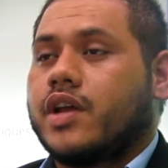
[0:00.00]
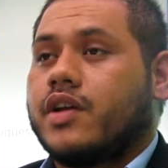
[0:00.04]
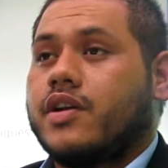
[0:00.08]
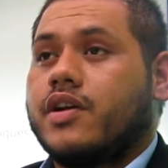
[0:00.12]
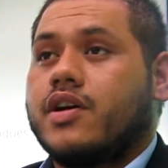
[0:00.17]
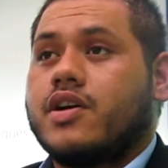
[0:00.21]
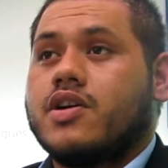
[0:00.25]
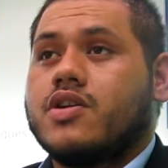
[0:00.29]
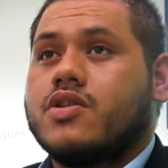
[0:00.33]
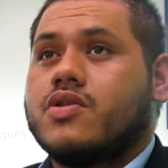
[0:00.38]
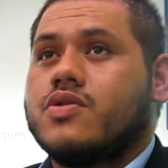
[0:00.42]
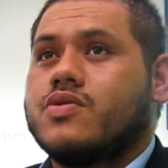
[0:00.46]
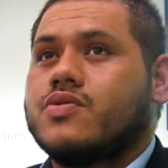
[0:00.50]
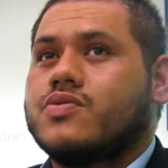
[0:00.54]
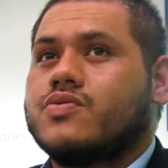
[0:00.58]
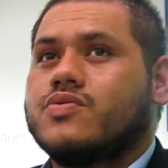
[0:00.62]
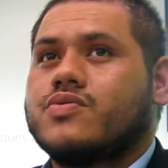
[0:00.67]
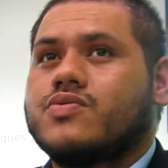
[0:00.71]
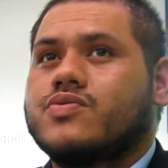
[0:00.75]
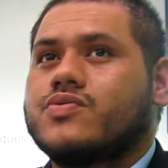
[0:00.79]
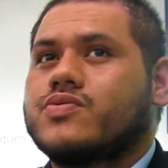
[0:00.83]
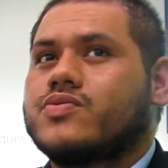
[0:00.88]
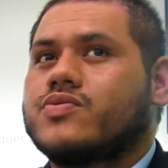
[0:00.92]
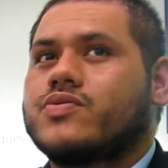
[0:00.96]
No,
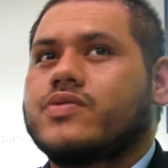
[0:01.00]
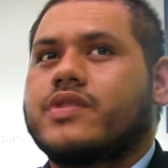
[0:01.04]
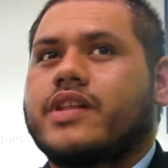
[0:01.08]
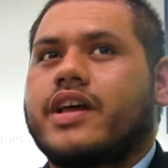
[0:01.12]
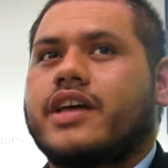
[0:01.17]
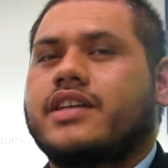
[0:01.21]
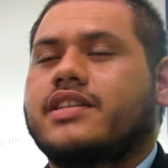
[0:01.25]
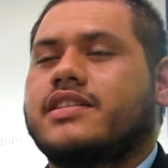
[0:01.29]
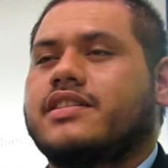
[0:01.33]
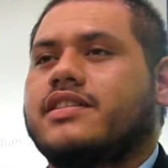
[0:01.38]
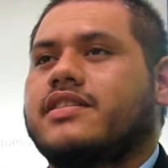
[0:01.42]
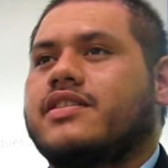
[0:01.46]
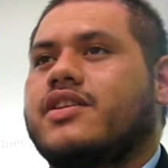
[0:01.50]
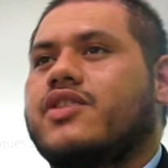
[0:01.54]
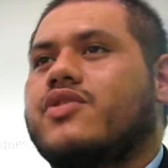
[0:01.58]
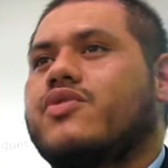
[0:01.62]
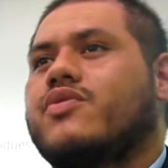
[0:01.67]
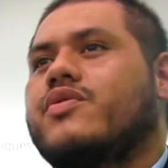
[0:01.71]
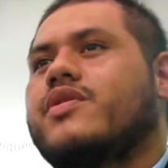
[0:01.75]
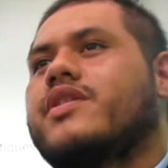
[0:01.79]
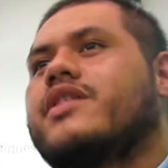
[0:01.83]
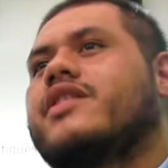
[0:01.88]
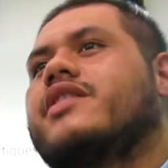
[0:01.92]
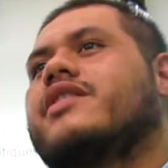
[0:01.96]
that's
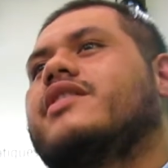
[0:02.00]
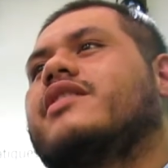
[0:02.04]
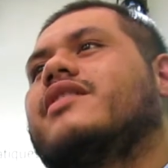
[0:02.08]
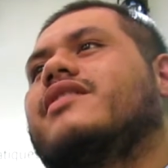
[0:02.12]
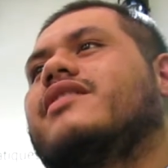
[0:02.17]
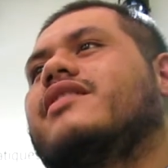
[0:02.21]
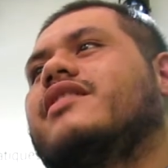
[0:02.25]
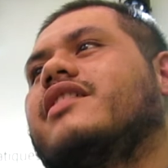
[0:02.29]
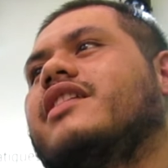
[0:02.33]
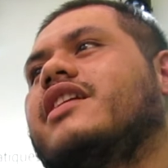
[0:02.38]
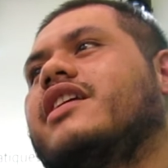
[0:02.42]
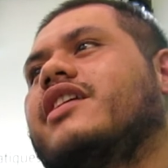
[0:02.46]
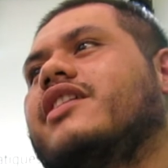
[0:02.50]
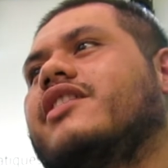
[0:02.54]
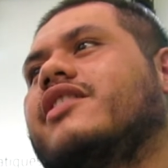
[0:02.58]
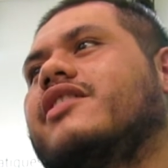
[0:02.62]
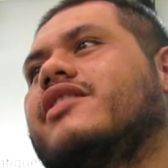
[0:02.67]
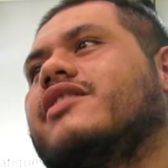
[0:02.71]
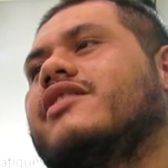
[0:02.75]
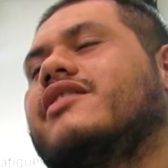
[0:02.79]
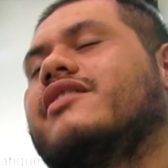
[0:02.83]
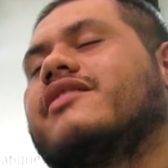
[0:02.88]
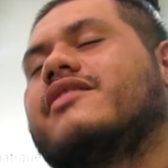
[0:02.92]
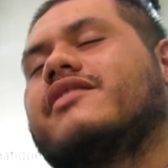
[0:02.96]
nowhere
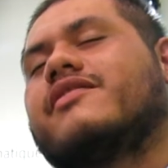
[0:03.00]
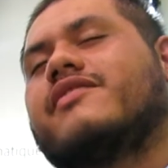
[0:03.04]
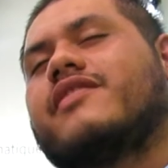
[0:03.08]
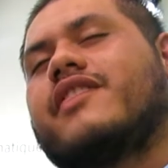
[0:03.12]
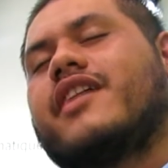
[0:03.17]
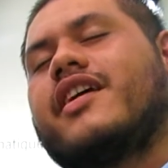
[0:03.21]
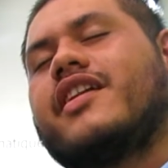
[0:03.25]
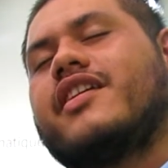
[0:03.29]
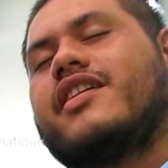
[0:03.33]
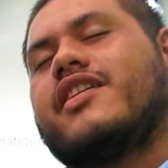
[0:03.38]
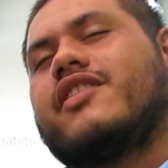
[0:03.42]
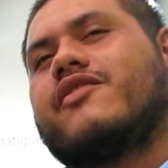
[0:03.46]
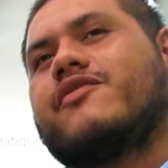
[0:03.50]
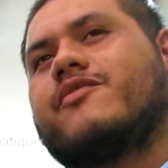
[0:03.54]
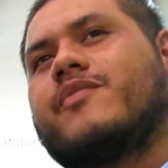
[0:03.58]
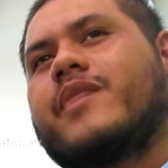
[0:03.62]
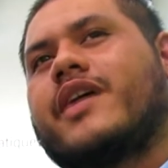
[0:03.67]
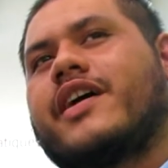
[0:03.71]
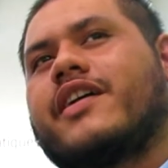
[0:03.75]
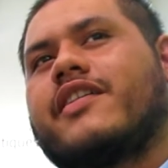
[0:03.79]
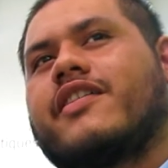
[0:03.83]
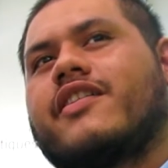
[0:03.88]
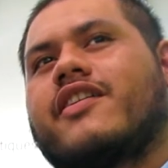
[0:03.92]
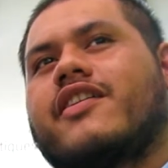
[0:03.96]
near any of
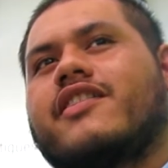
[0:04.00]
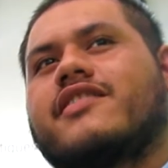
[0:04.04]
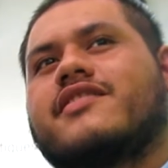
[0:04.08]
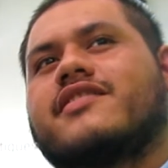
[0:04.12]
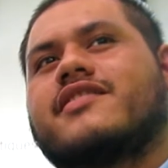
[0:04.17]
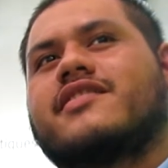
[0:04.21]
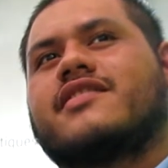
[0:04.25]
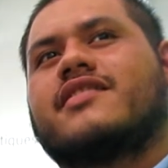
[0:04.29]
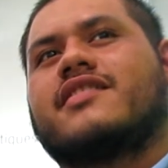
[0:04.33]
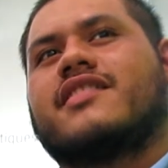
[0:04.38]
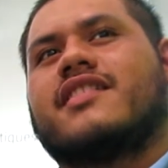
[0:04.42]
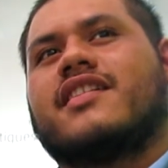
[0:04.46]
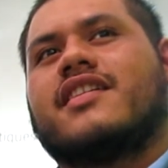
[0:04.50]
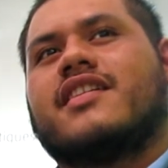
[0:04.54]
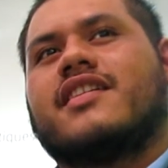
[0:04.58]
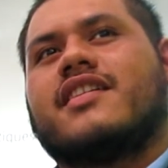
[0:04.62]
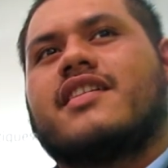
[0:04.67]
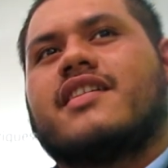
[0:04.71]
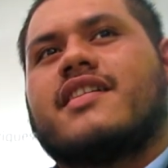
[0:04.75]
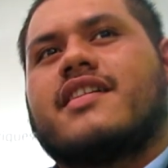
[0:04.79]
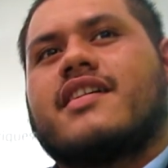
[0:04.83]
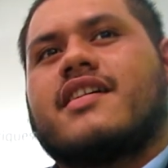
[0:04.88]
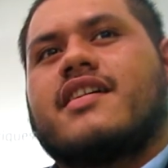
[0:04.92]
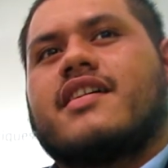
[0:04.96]
my thoughts.
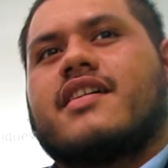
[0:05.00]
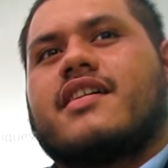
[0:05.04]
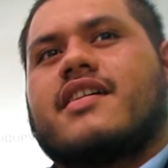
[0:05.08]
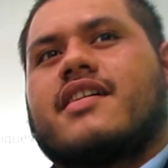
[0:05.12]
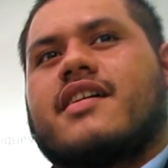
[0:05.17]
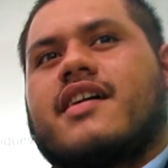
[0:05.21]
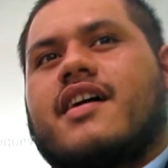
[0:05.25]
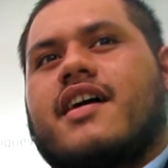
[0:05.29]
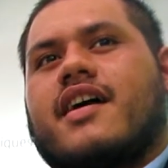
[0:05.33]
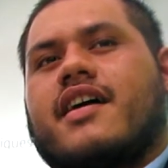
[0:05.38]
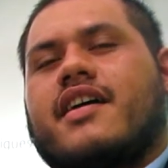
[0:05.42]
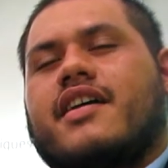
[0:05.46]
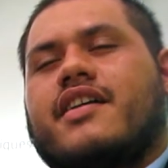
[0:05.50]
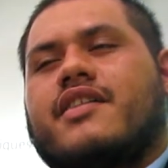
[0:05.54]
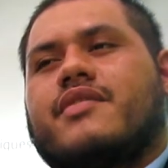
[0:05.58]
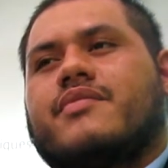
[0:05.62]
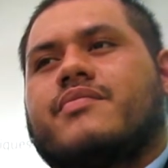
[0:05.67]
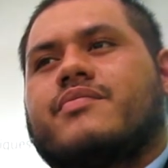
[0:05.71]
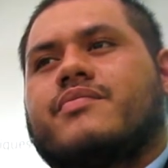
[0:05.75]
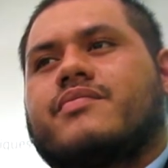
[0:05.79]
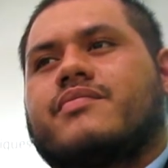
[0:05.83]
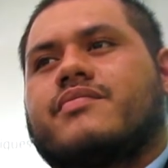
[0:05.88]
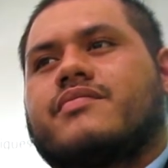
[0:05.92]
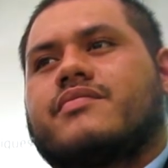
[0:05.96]

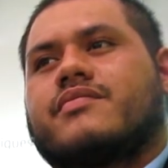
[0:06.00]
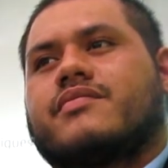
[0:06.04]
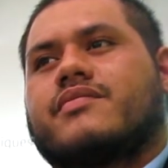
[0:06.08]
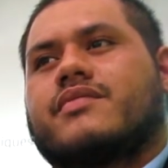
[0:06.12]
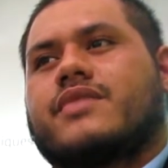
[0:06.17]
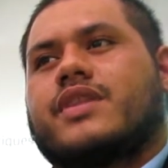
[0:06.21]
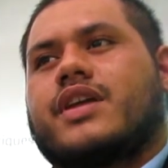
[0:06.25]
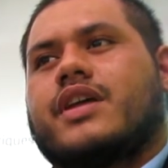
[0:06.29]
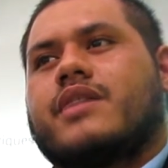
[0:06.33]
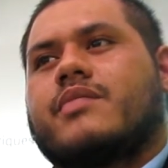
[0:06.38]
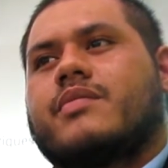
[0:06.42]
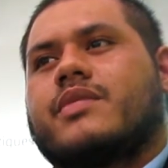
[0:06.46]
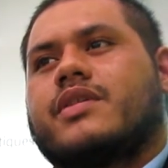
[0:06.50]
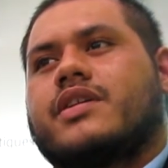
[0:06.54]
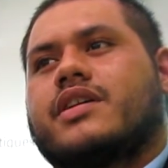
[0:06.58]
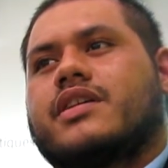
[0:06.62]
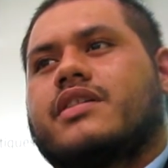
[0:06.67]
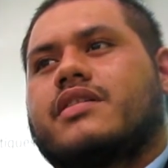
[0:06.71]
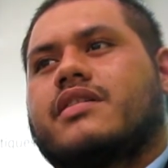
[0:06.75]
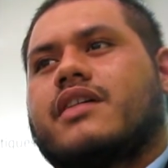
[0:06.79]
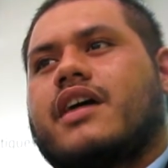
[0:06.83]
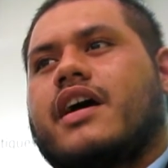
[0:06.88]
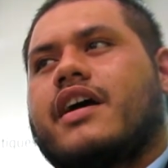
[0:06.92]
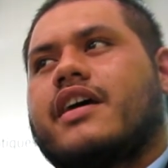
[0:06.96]

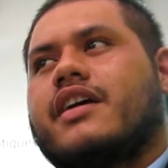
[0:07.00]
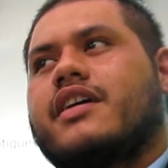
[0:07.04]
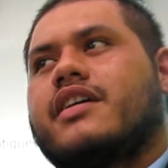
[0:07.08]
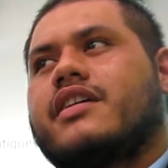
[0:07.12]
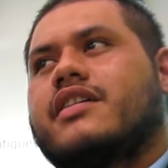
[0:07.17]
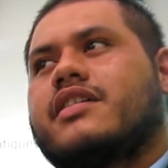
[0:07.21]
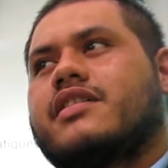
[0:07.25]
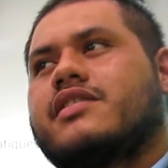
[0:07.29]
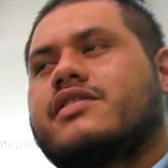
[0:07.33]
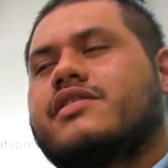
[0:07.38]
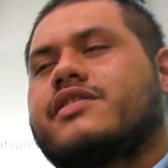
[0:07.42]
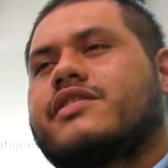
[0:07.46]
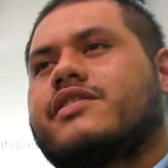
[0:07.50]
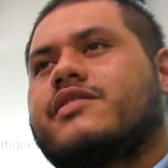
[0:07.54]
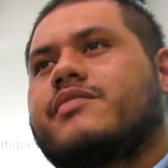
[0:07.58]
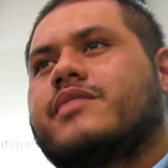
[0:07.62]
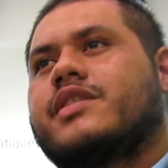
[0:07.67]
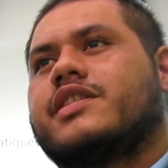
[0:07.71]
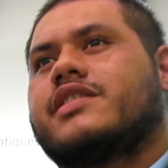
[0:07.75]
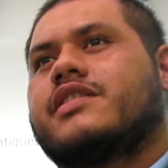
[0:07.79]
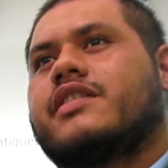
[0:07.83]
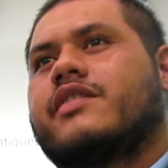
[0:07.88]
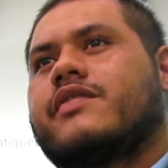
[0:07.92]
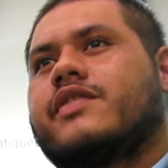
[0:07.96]
I consider
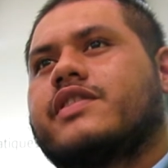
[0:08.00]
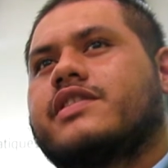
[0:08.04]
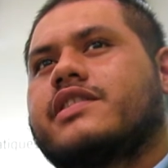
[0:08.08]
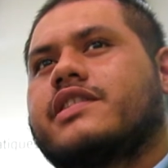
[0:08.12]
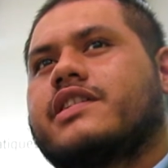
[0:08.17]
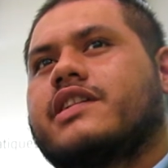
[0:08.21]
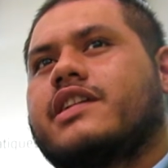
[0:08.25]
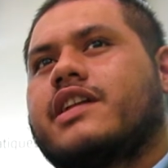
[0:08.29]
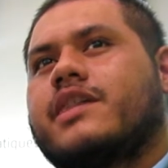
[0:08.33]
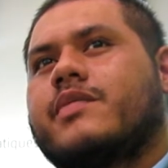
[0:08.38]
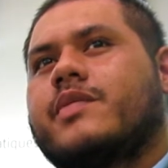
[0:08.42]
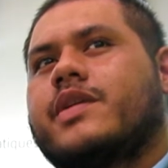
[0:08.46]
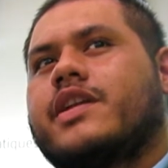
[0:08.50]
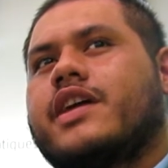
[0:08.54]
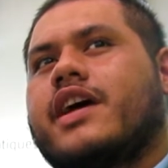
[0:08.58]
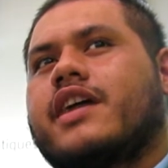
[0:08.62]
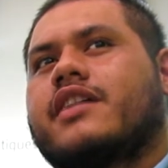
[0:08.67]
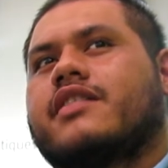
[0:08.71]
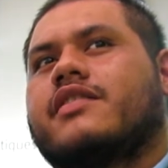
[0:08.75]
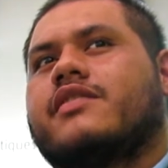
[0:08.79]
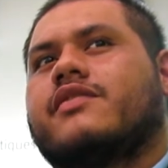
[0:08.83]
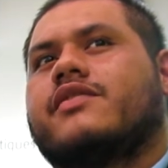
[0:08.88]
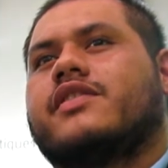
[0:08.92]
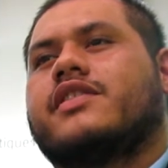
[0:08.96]
myself as a climate
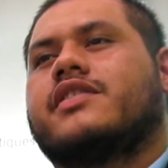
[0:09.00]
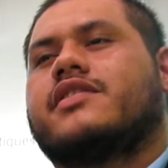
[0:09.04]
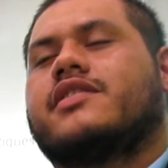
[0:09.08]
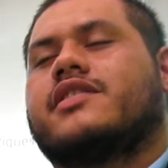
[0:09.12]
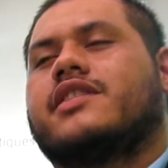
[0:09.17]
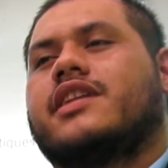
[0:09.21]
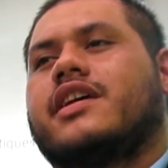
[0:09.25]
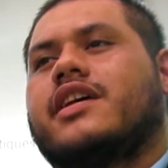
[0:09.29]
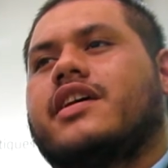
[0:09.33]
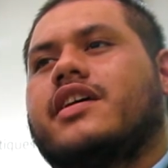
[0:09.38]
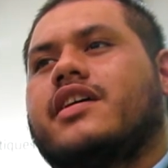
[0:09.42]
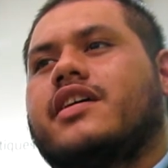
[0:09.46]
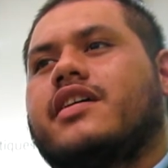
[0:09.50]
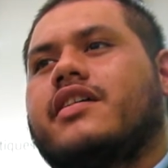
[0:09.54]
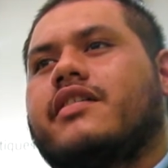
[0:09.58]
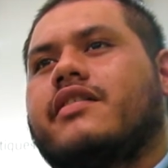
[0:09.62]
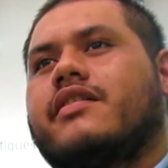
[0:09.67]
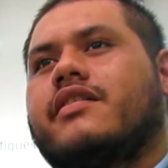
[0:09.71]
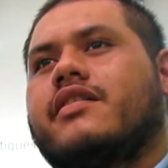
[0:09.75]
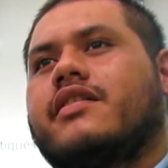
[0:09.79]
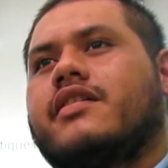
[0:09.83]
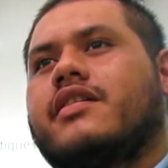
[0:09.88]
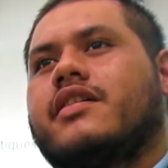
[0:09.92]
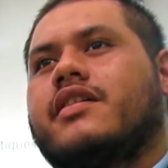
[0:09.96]
activist,
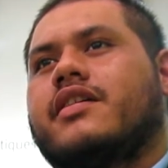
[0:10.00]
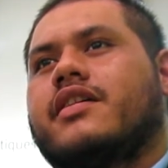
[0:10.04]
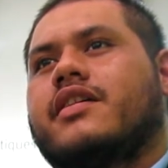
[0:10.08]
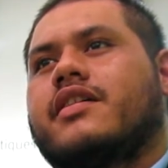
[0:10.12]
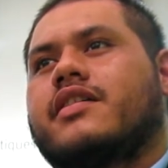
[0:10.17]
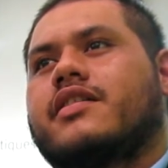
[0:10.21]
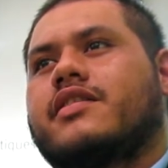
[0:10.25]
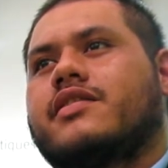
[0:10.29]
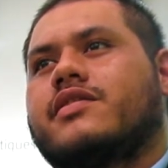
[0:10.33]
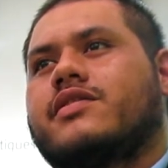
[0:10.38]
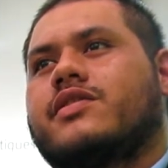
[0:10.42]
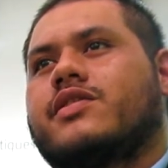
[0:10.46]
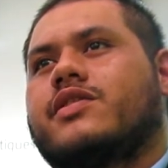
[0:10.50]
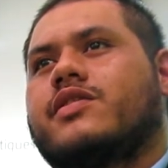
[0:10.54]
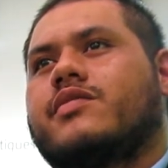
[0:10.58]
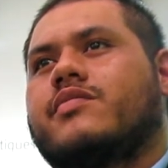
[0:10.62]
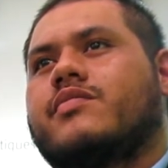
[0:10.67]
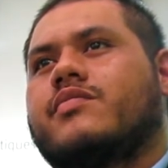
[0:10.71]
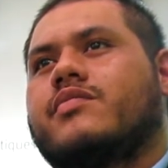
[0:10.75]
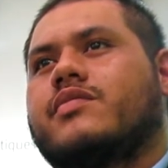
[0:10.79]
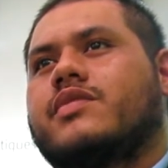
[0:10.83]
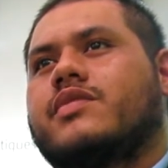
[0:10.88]
and I consider